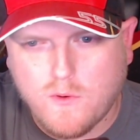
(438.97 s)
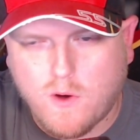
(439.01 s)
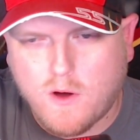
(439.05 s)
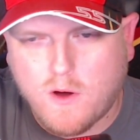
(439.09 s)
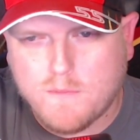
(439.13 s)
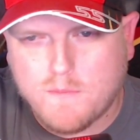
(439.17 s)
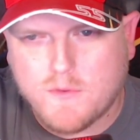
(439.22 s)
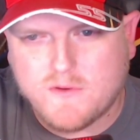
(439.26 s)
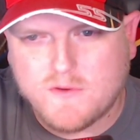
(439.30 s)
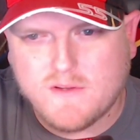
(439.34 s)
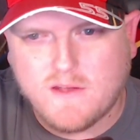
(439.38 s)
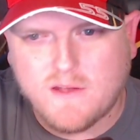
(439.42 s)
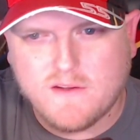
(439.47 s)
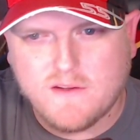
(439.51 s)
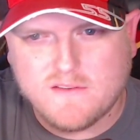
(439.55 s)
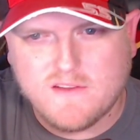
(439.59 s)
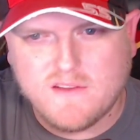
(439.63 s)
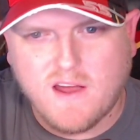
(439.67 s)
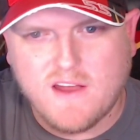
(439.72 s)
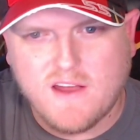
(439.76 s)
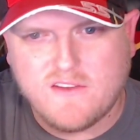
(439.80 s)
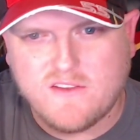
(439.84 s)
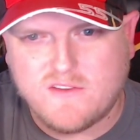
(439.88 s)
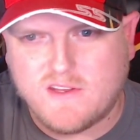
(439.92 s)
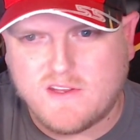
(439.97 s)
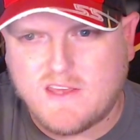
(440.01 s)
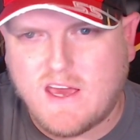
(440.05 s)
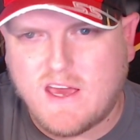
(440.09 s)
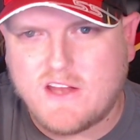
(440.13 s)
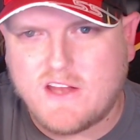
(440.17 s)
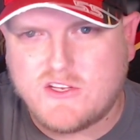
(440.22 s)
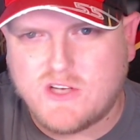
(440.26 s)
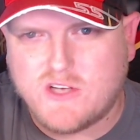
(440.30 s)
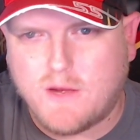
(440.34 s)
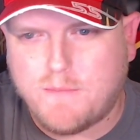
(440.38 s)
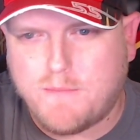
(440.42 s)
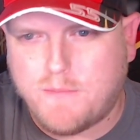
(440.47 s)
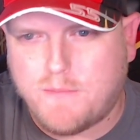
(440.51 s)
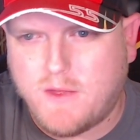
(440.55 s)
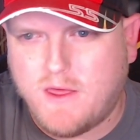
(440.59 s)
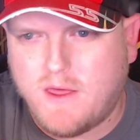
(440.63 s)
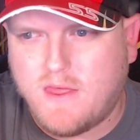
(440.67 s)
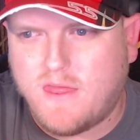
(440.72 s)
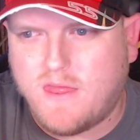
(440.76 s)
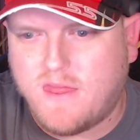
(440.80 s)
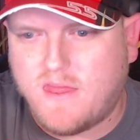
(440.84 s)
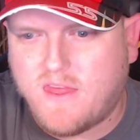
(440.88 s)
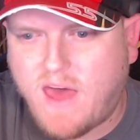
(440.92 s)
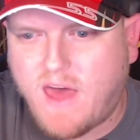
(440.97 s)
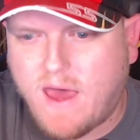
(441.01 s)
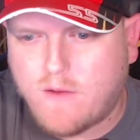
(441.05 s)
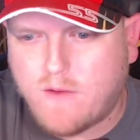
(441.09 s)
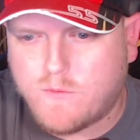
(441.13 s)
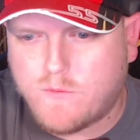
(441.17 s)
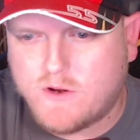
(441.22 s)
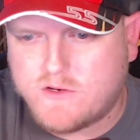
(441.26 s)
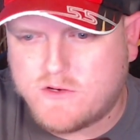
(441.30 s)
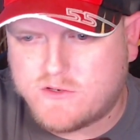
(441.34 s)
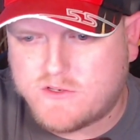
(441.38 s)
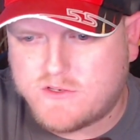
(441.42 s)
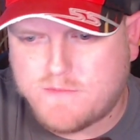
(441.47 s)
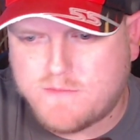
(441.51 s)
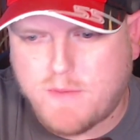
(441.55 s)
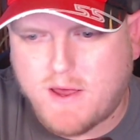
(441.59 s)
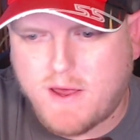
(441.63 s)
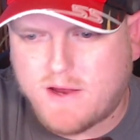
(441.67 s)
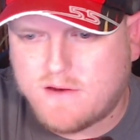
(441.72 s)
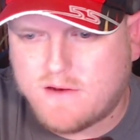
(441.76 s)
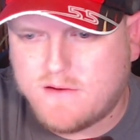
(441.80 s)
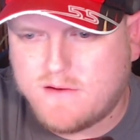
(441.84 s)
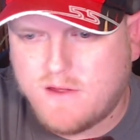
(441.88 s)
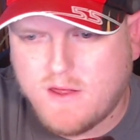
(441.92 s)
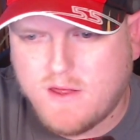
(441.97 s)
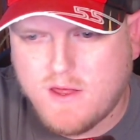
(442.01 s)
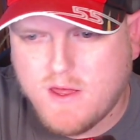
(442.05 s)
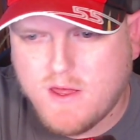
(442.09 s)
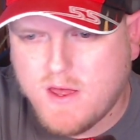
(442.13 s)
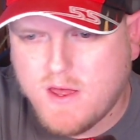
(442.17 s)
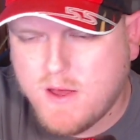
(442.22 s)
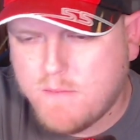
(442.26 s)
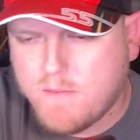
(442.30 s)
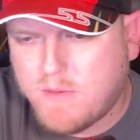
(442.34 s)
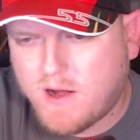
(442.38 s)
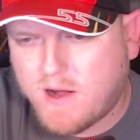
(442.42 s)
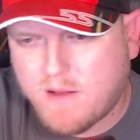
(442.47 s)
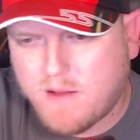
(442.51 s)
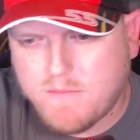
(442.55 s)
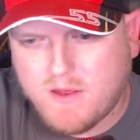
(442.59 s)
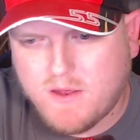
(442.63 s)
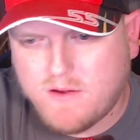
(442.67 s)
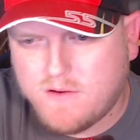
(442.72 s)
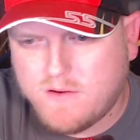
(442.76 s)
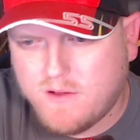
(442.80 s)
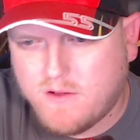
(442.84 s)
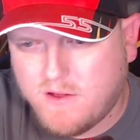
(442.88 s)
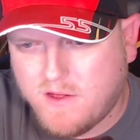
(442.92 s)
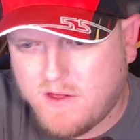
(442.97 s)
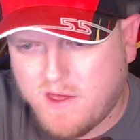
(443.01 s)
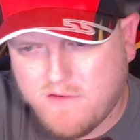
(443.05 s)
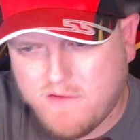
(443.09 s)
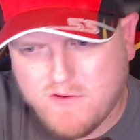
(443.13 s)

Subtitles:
Mercedes' side to catch up in that retrospect. But I mean, if you're